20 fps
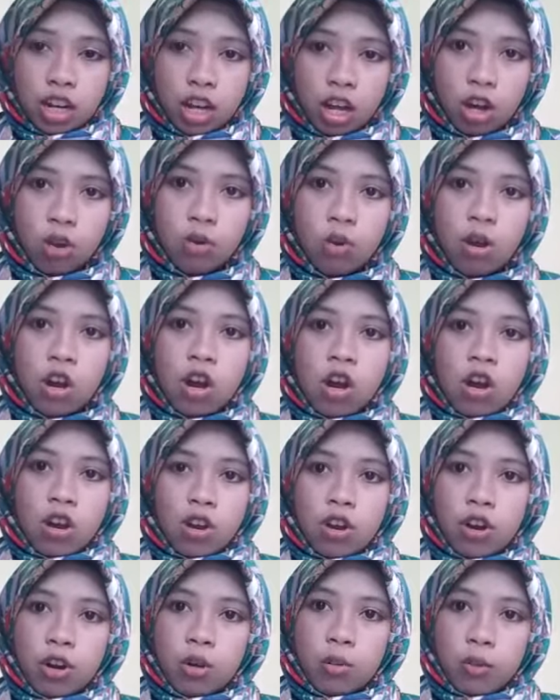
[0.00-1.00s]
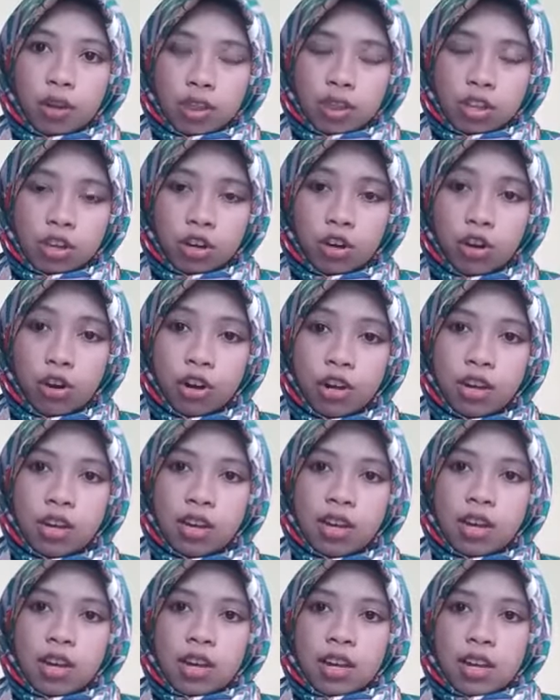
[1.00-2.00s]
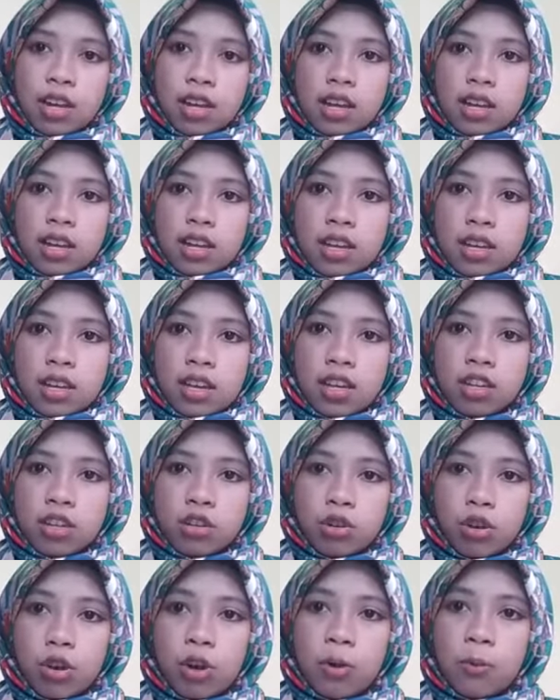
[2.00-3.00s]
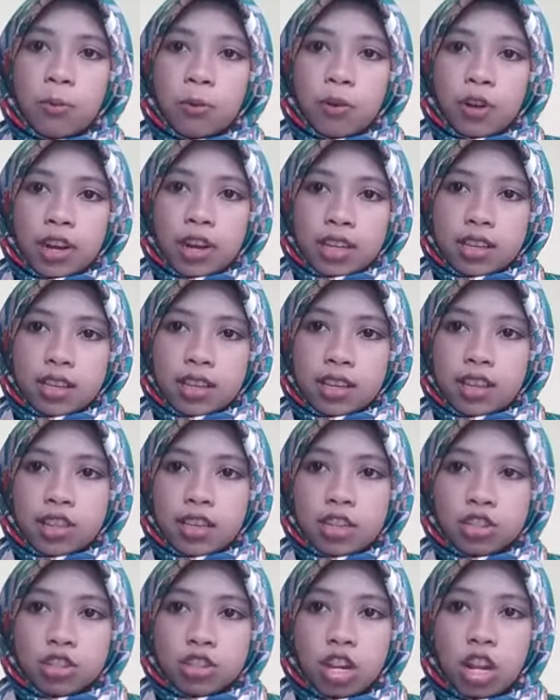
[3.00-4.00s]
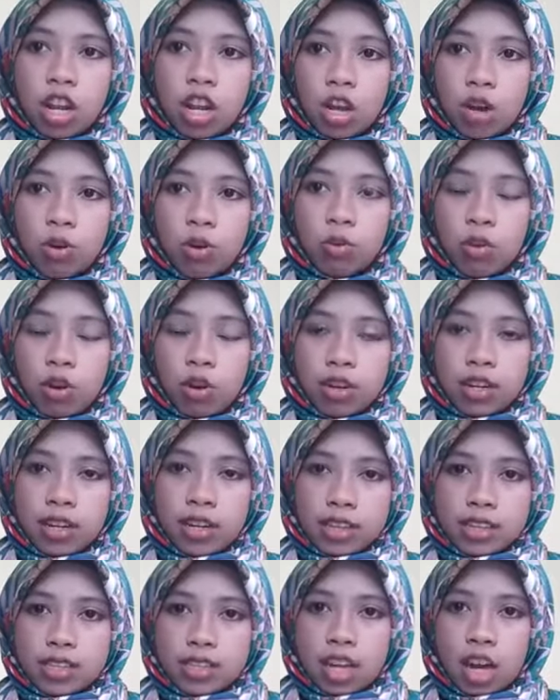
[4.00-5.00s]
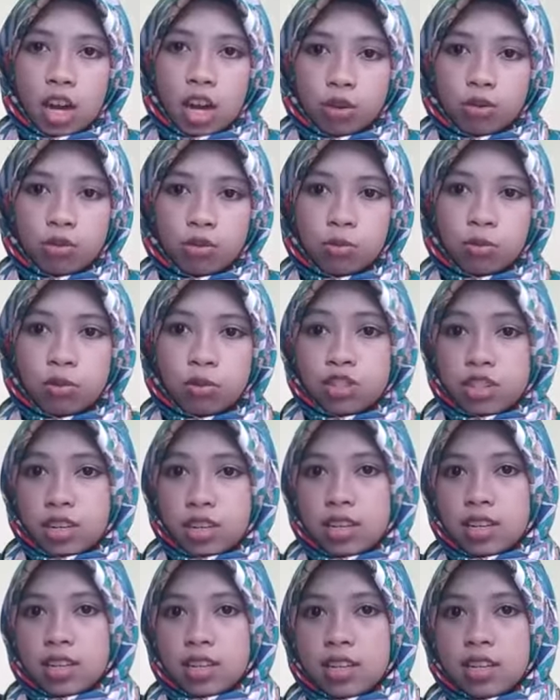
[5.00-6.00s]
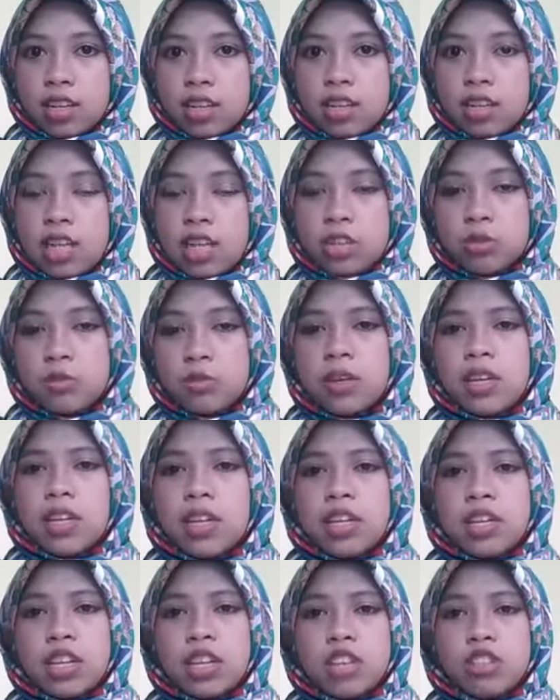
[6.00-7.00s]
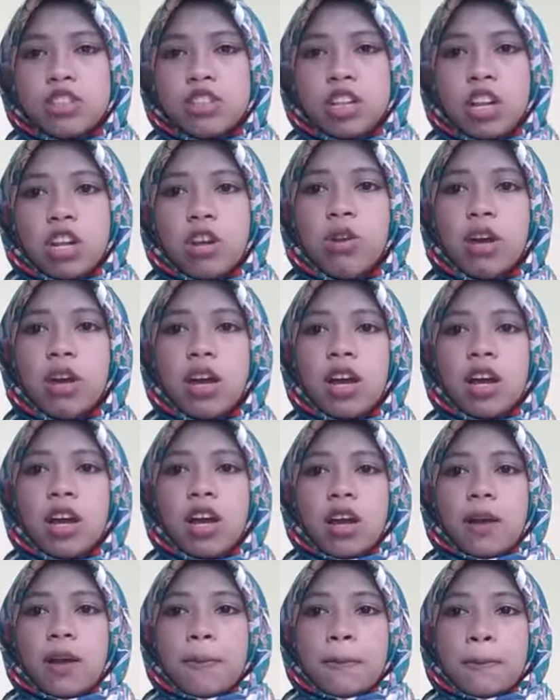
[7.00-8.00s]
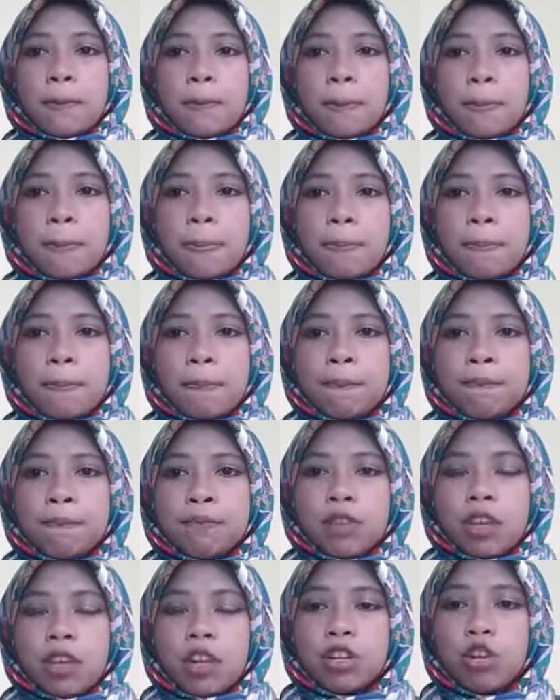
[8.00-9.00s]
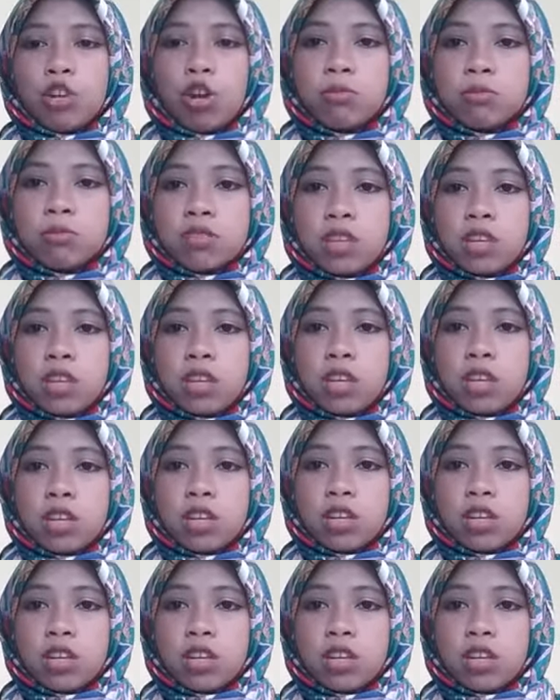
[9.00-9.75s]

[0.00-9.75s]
law, or when the court incorporate international law on its own motion. That means international law adoption